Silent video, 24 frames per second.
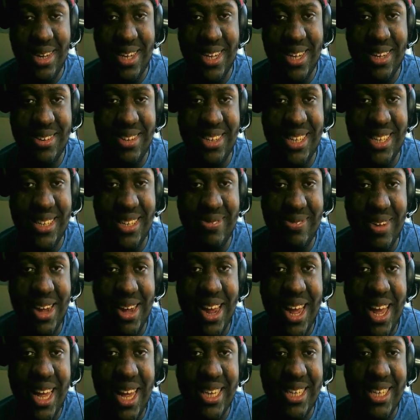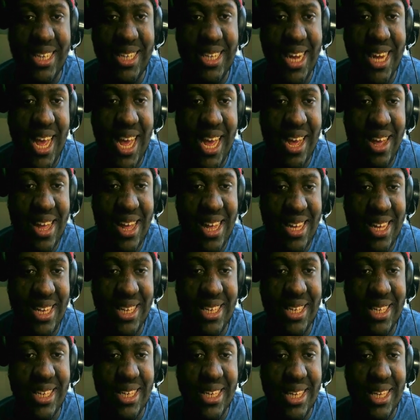which is very insane because
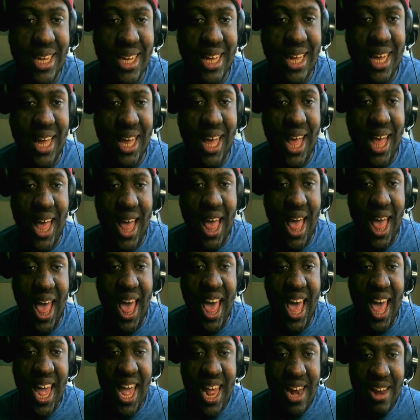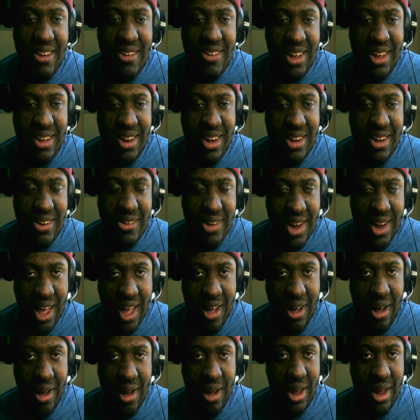I know they're gonna do that
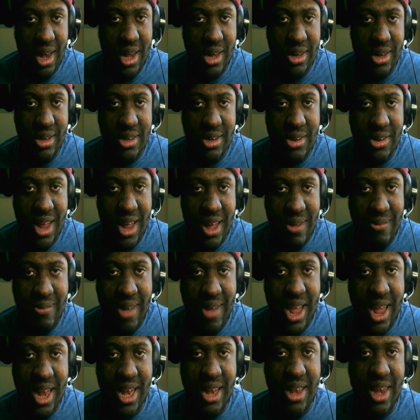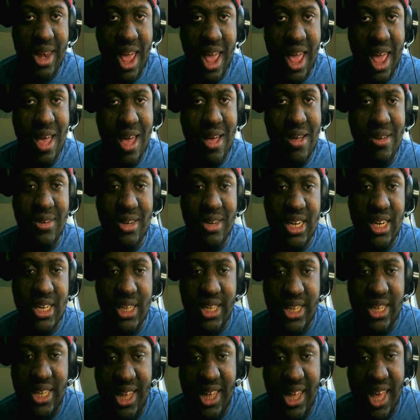do that right now just
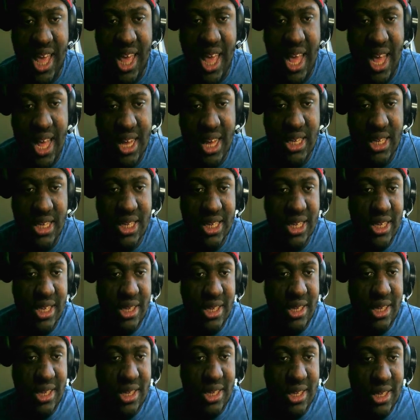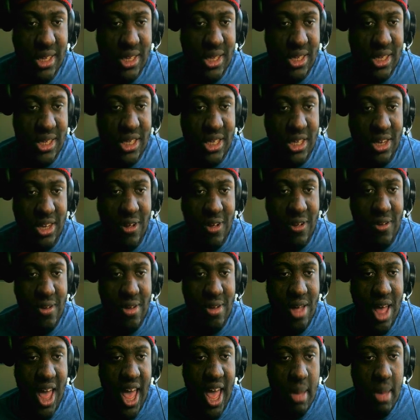in case. So
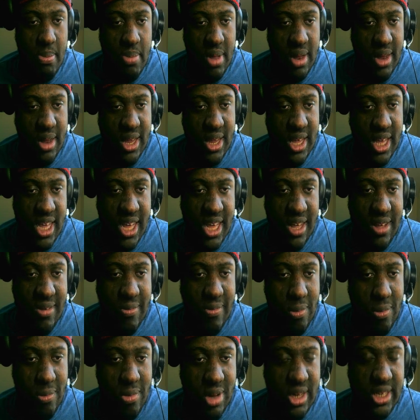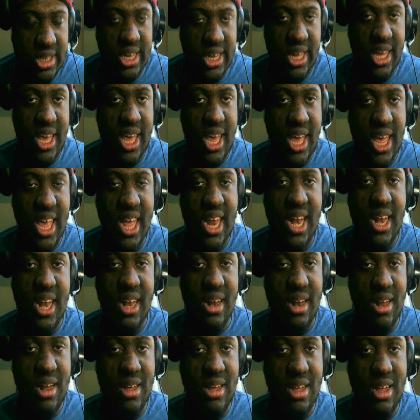I believe once again,
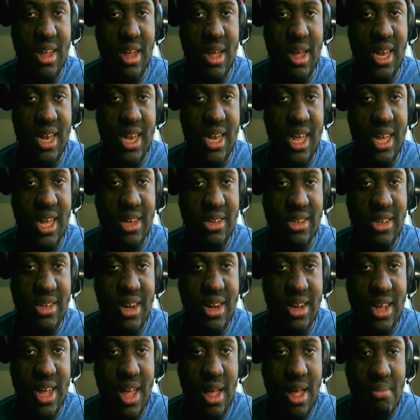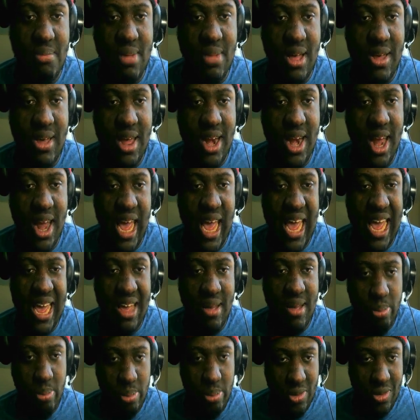uh, I think it's gonna come out in
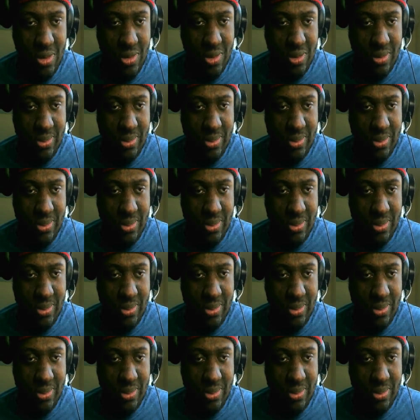April.